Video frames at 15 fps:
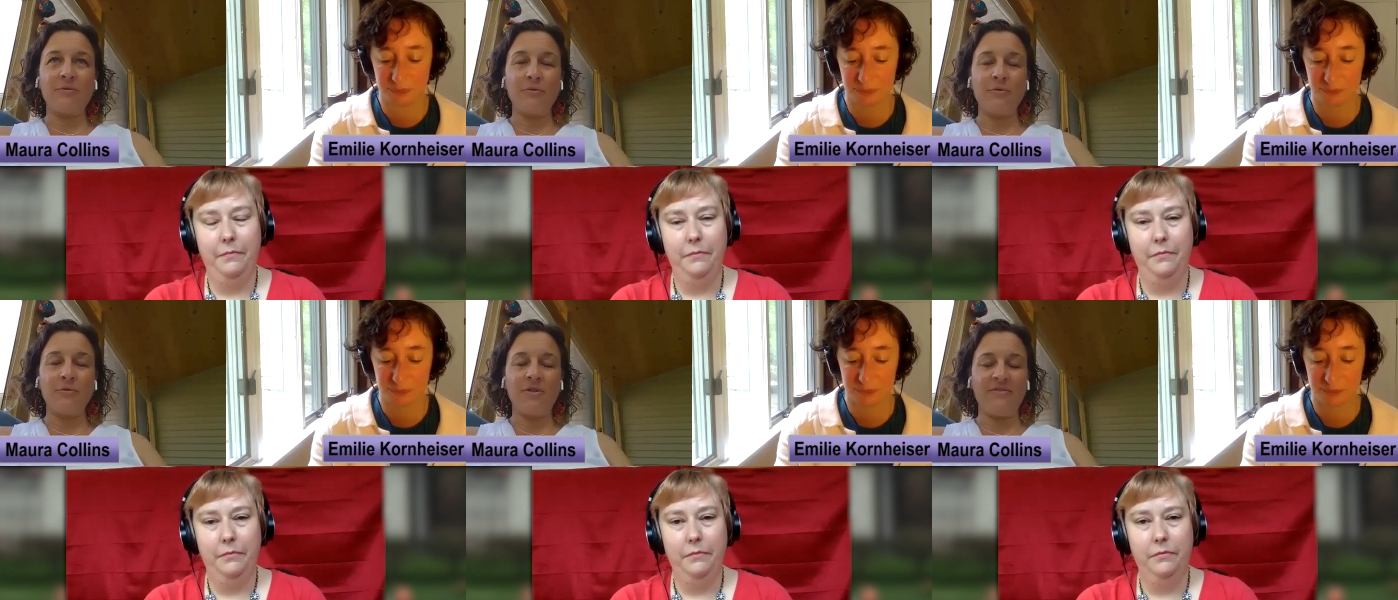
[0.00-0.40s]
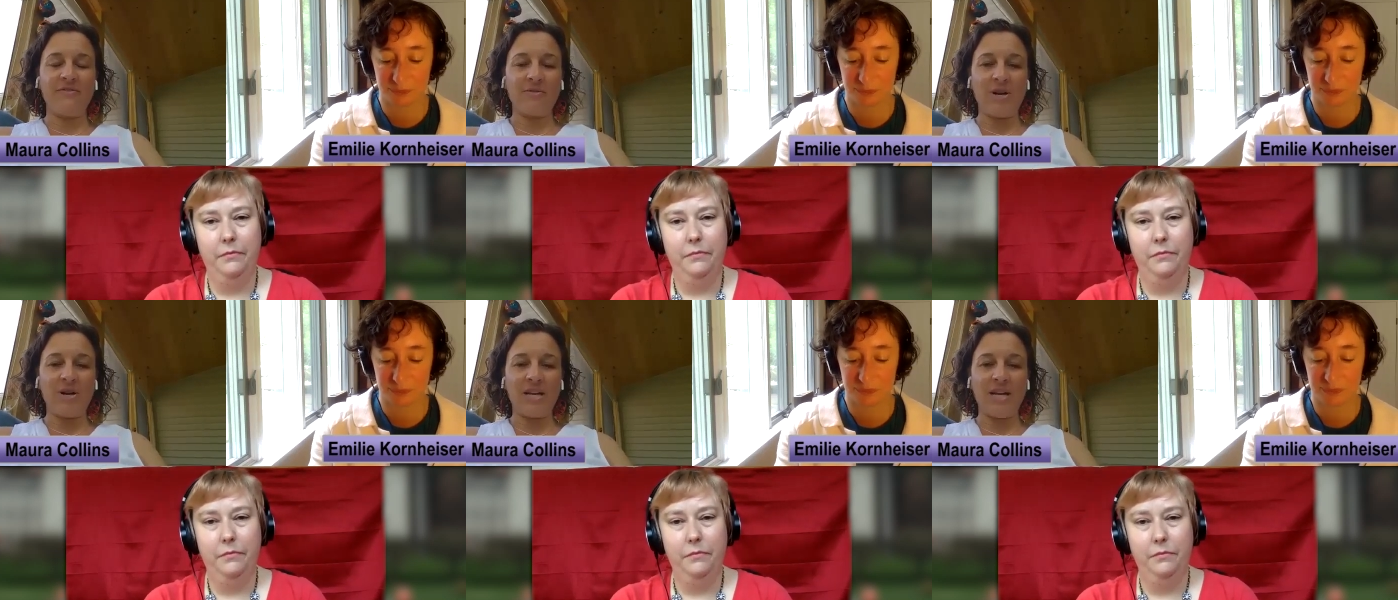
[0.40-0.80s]
Speaker 1: through the
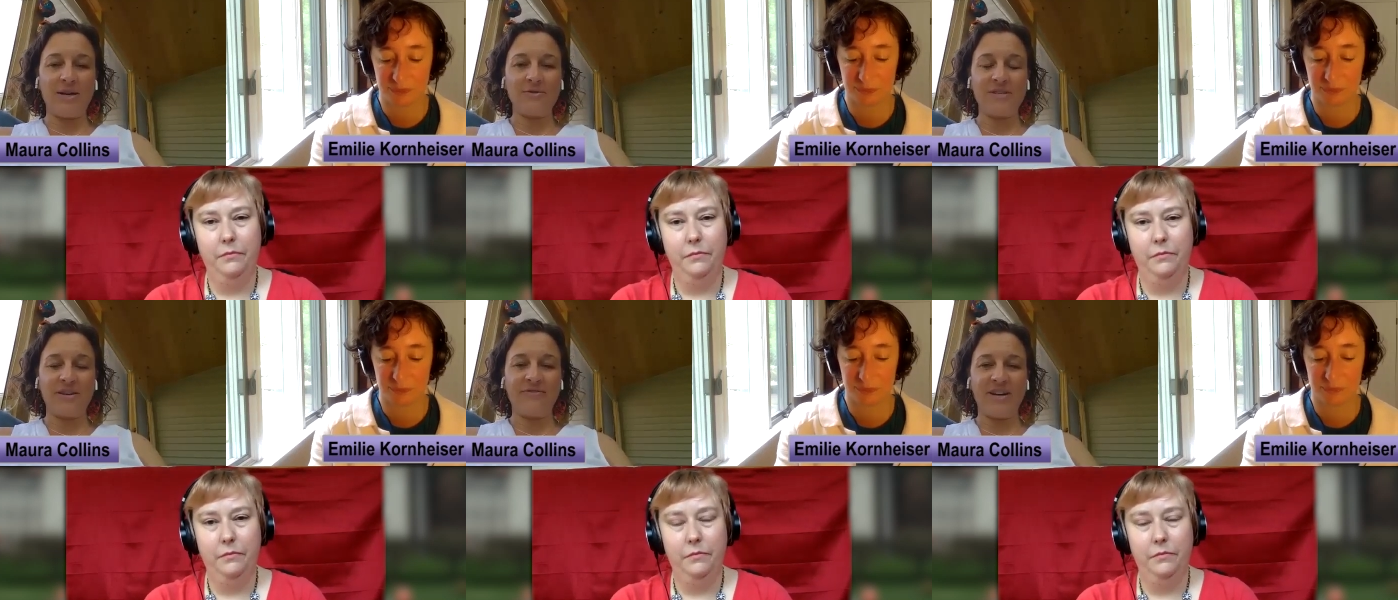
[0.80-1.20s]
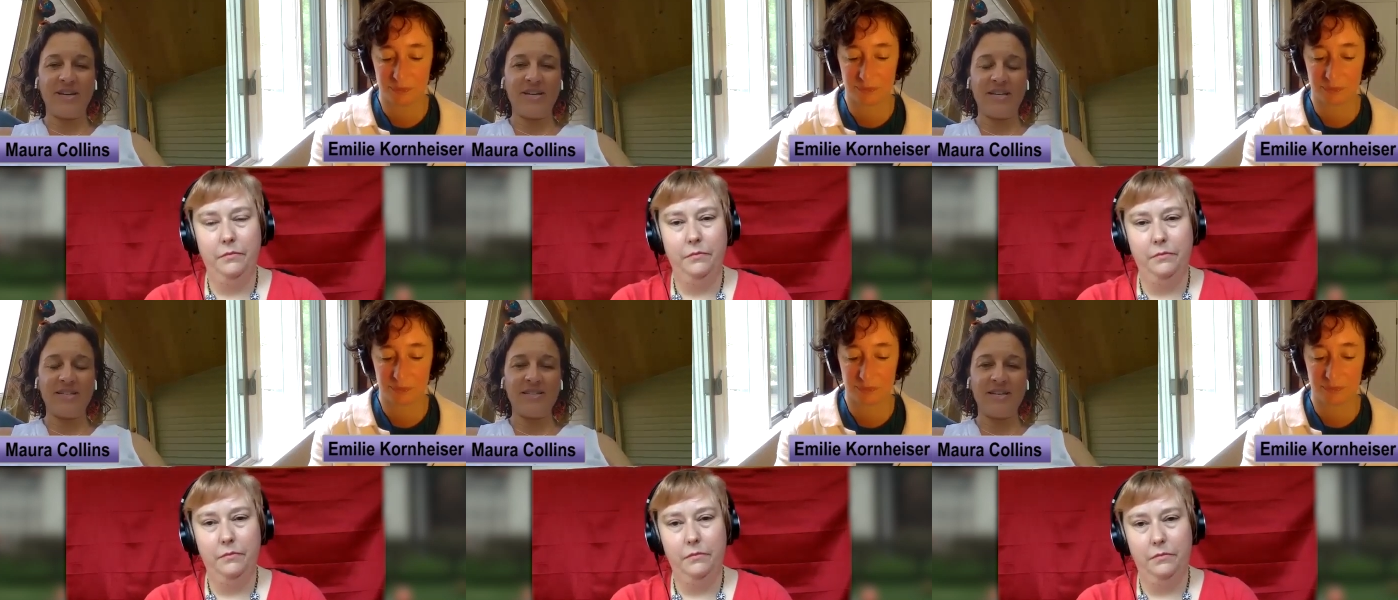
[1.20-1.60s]
Vermont Housing
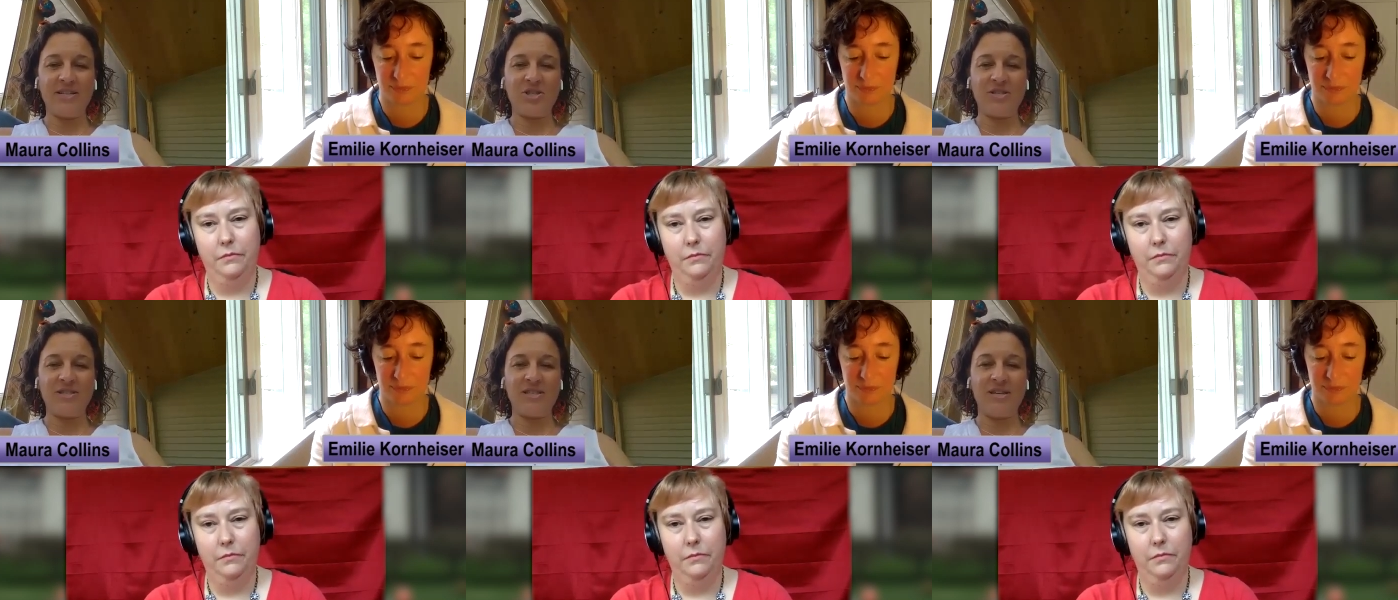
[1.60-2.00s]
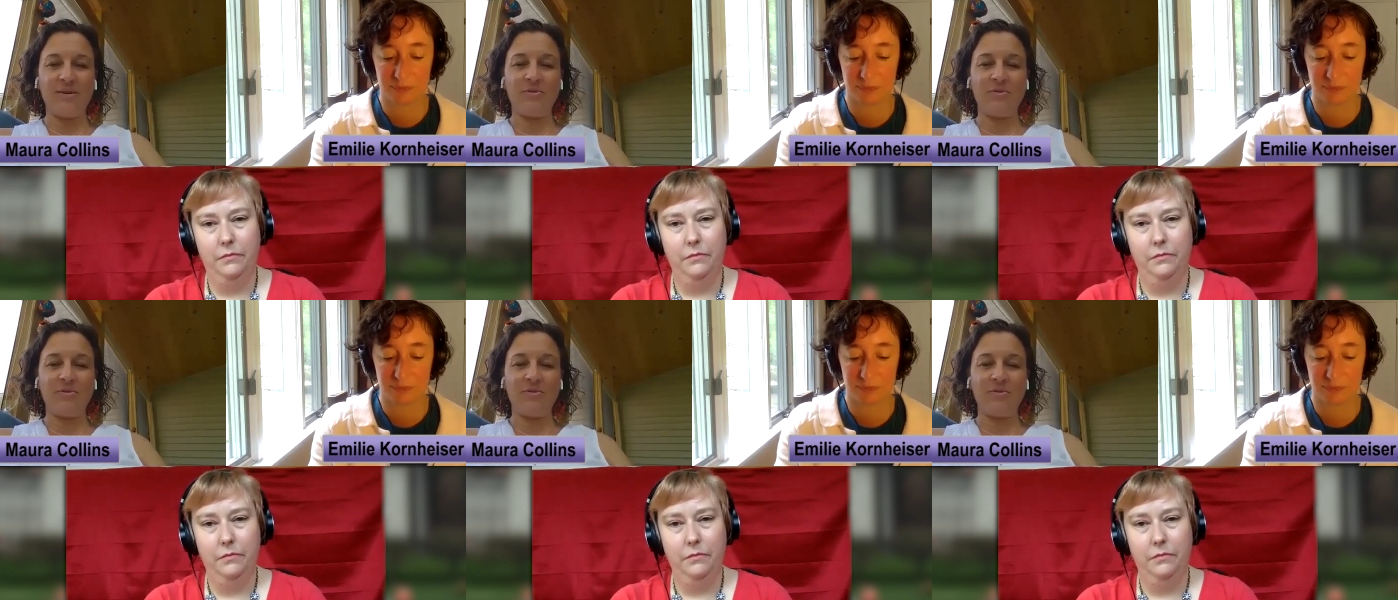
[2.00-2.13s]
Finance Agency,